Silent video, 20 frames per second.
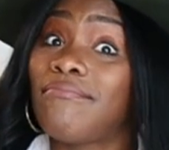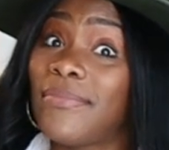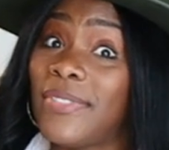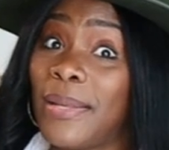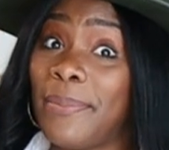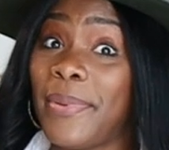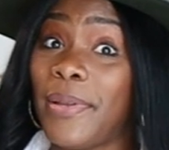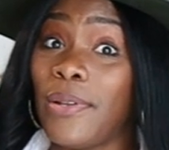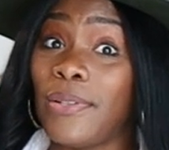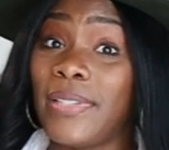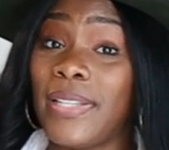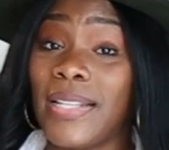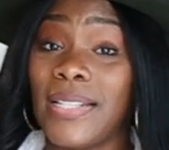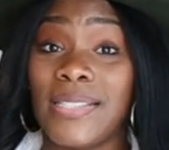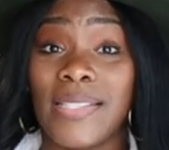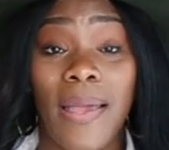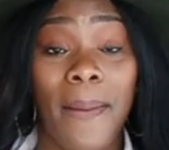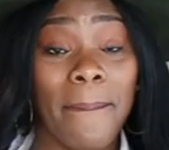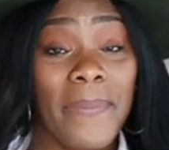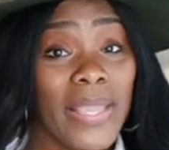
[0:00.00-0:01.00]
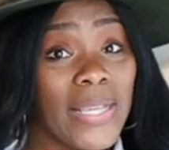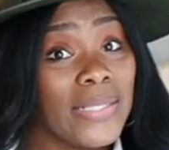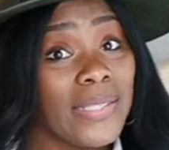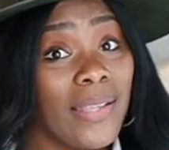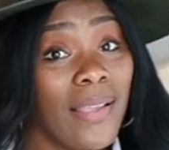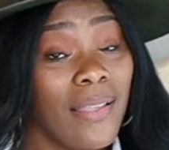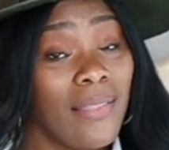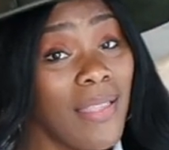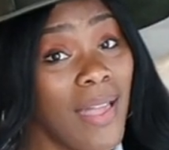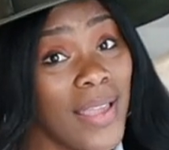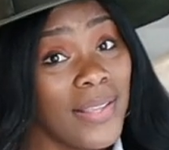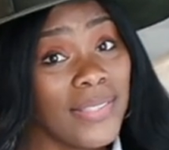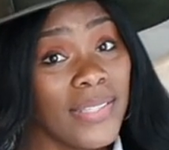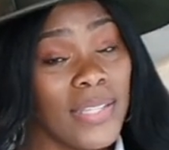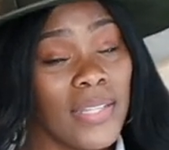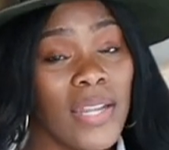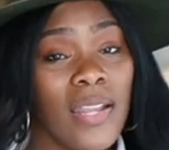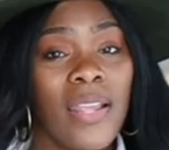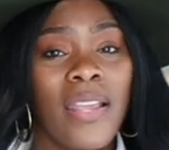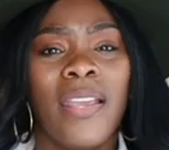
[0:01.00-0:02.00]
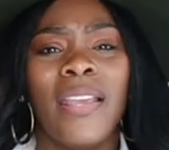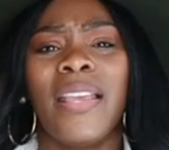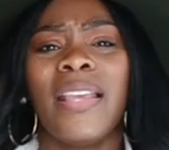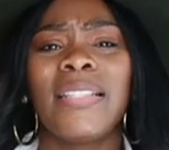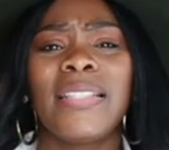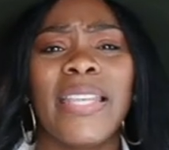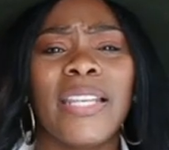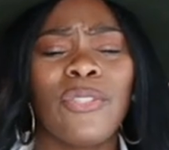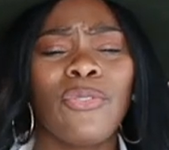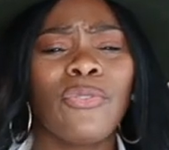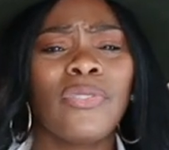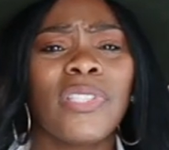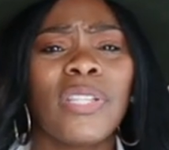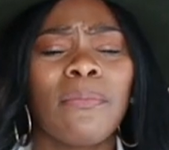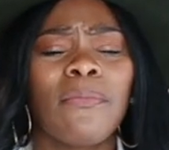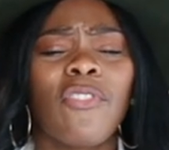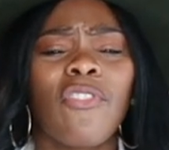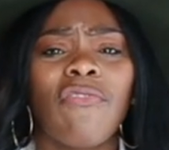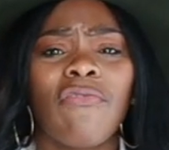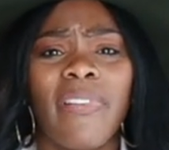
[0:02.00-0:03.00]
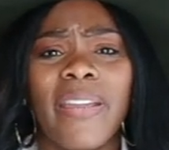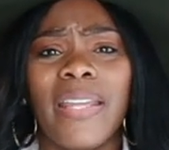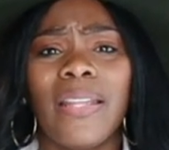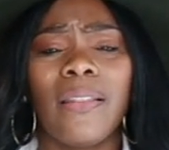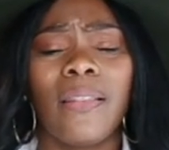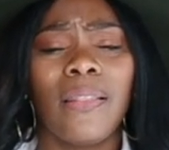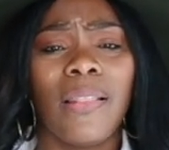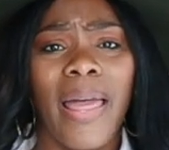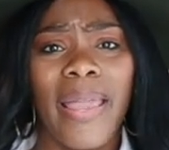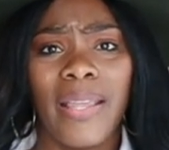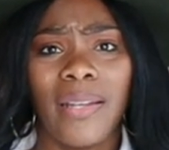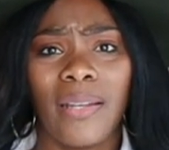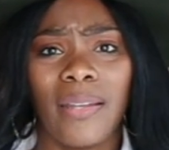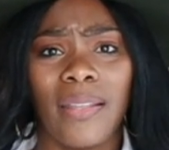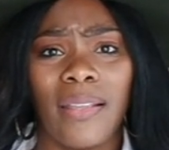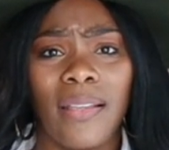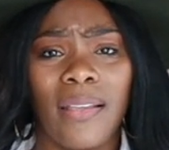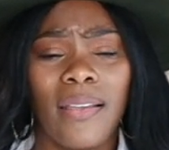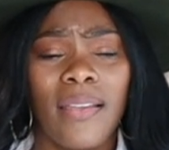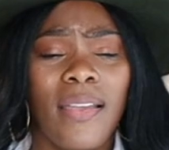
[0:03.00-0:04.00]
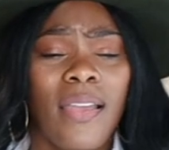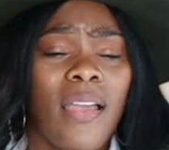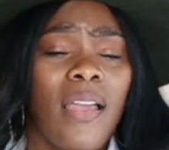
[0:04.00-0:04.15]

to build this amazing closet is get you some great lighting.